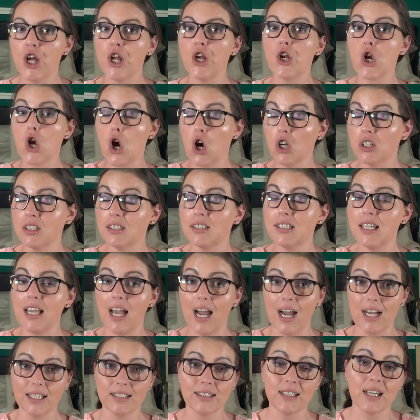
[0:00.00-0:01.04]
not the
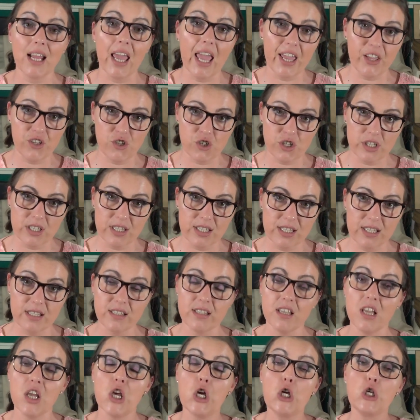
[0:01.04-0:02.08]
other
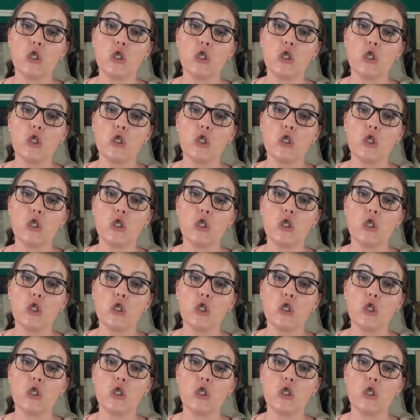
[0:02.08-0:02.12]
agencies.